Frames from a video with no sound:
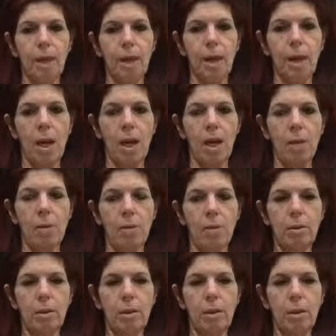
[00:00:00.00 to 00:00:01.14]
And
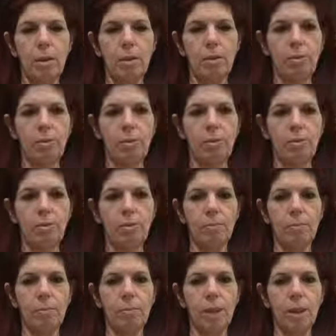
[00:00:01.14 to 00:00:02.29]
he's
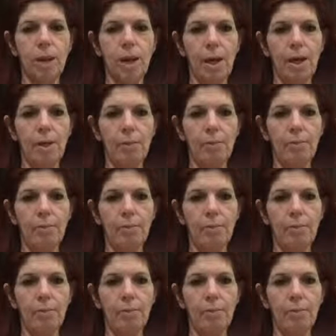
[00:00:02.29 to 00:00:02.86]
the liar.